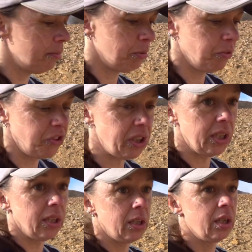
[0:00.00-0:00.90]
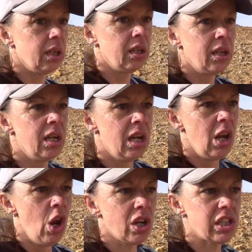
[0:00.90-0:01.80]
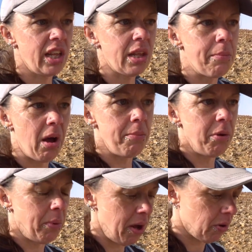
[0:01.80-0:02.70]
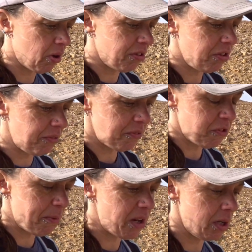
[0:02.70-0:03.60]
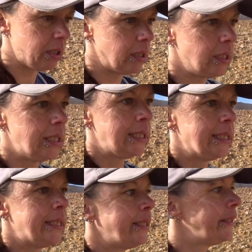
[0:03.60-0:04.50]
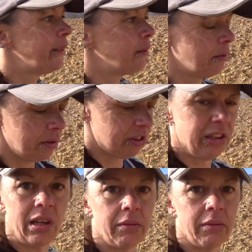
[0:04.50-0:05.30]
We'll see. Looks like there might be a way across, even if it's a bit slightly